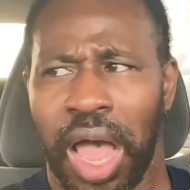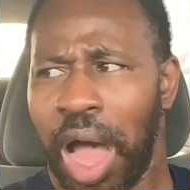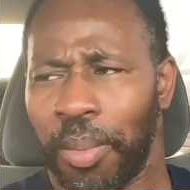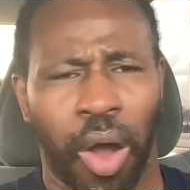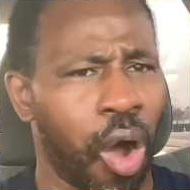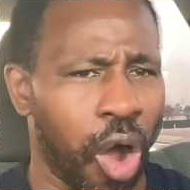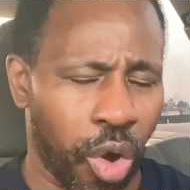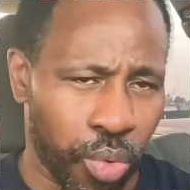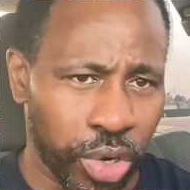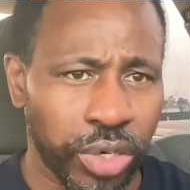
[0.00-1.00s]
I'm a
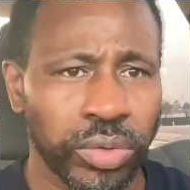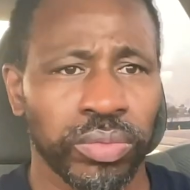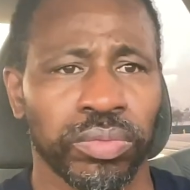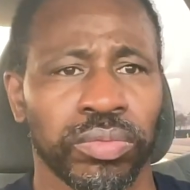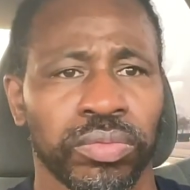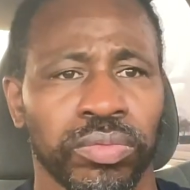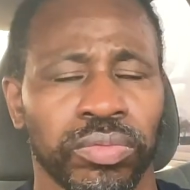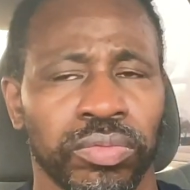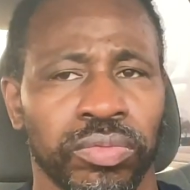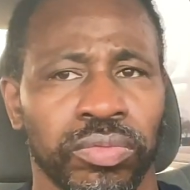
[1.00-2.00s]
hard worker.
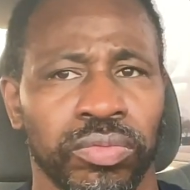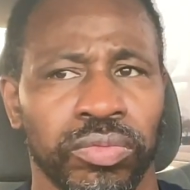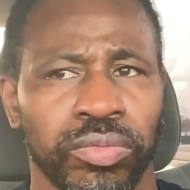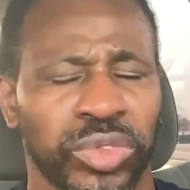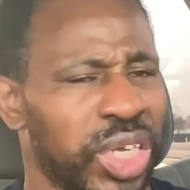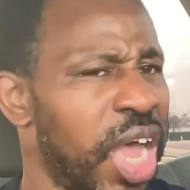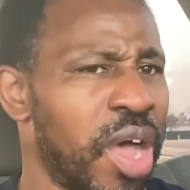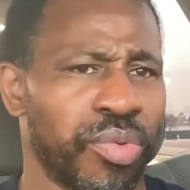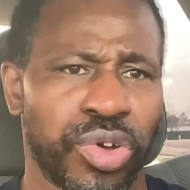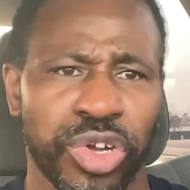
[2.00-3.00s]
I
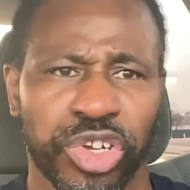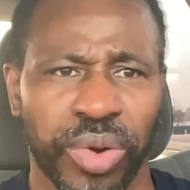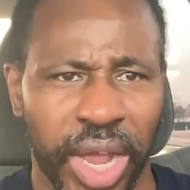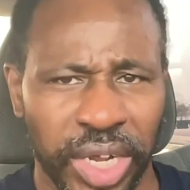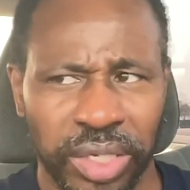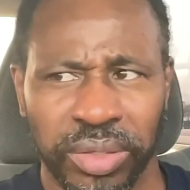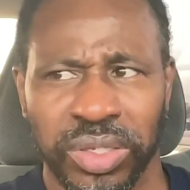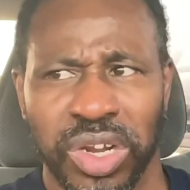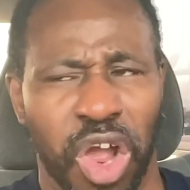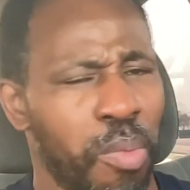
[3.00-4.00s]
have good credit.
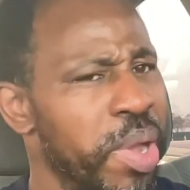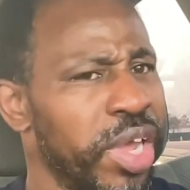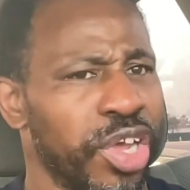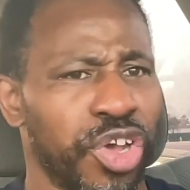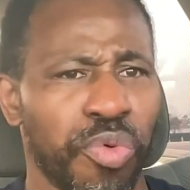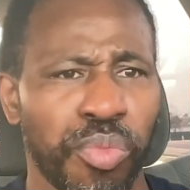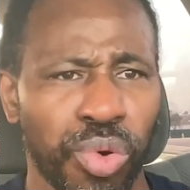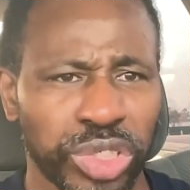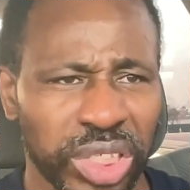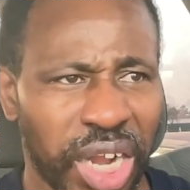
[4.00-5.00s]
I'm making good
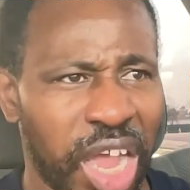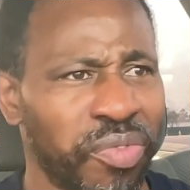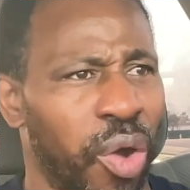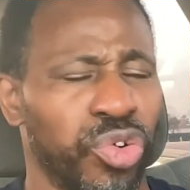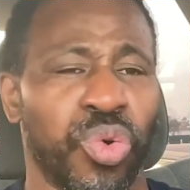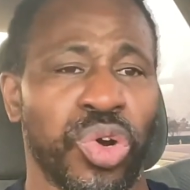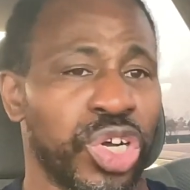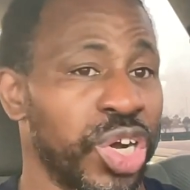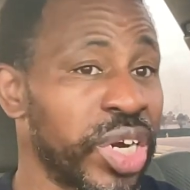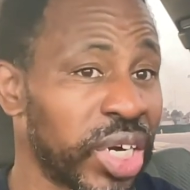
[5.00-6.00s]
moves in life. I'm doing
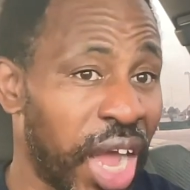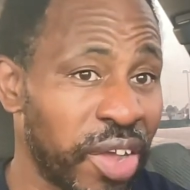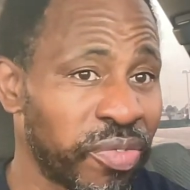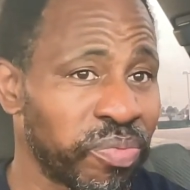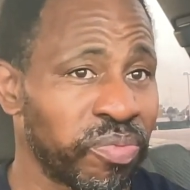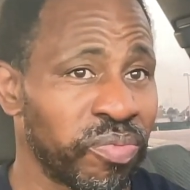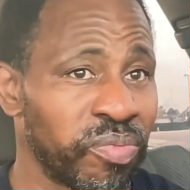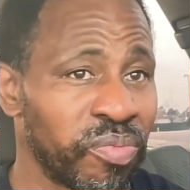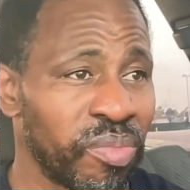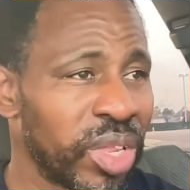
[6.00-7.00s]
good in life.
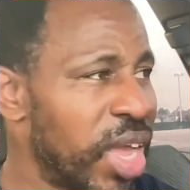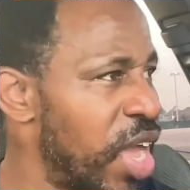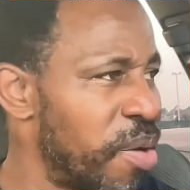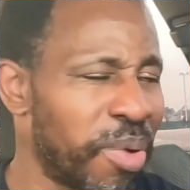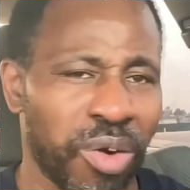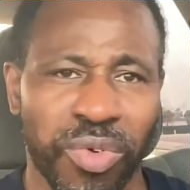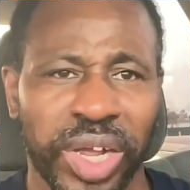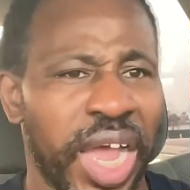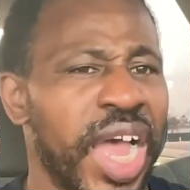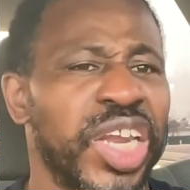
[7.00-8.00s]
And my
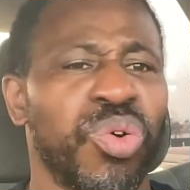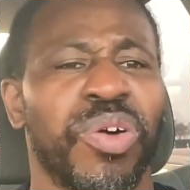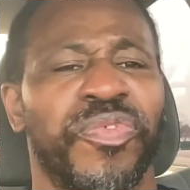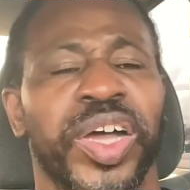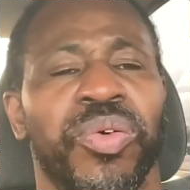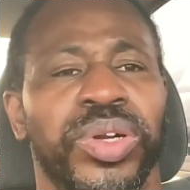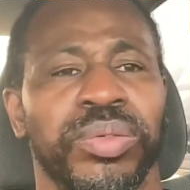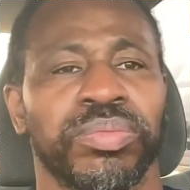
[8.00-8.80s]
record had no effect on it.